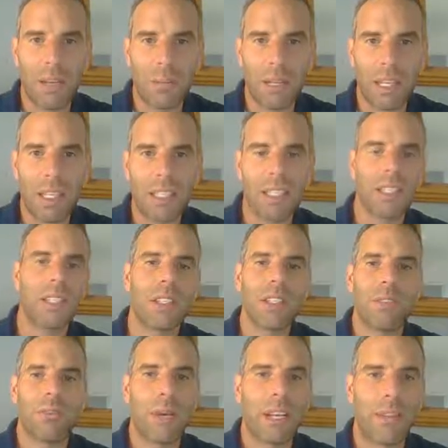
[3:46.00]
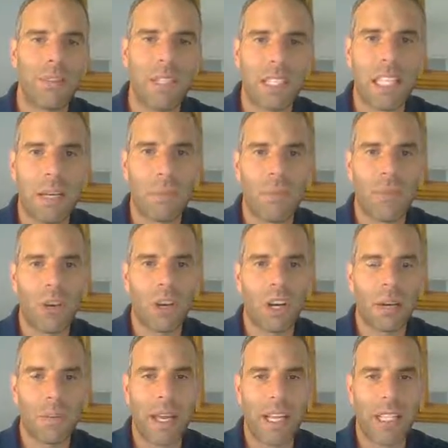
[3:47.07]
10 minutes. You might have seen that before,
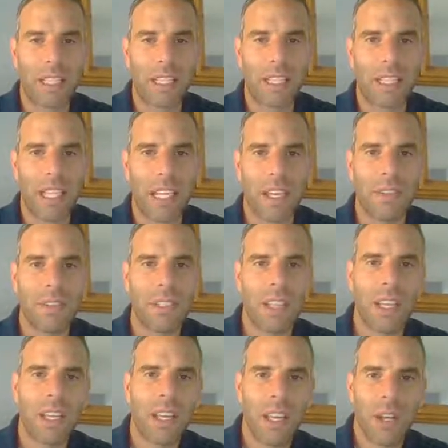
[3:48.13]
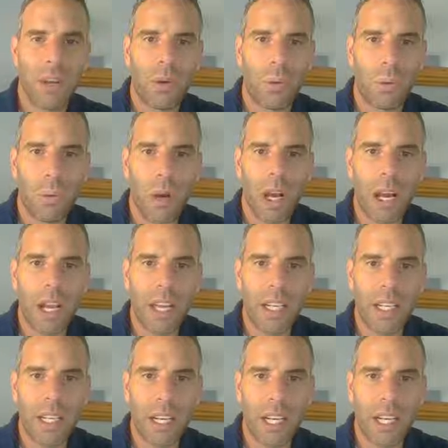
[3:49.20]
automatically saves.
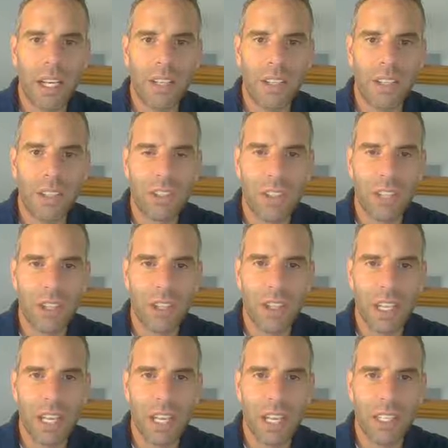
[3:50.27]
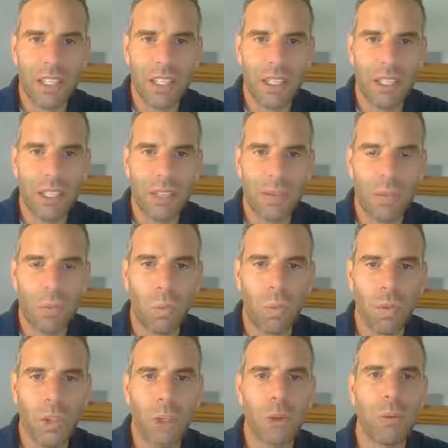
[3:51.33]
Why not turn that into
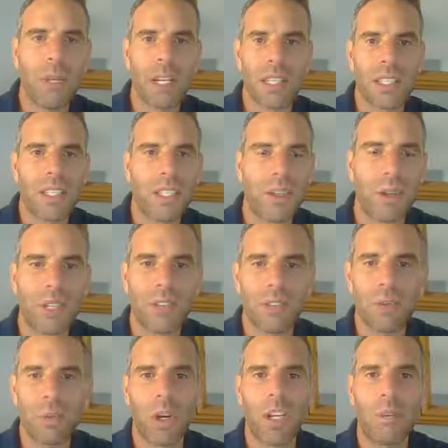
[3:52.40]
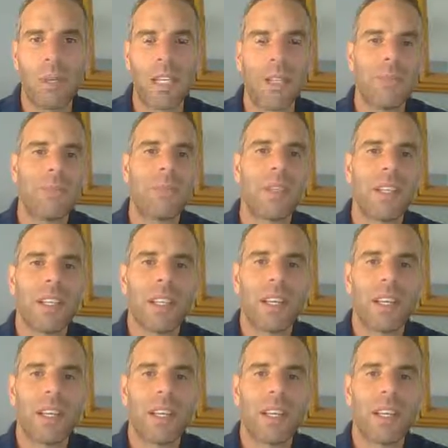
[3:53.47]
2 minutes or even 1 minute?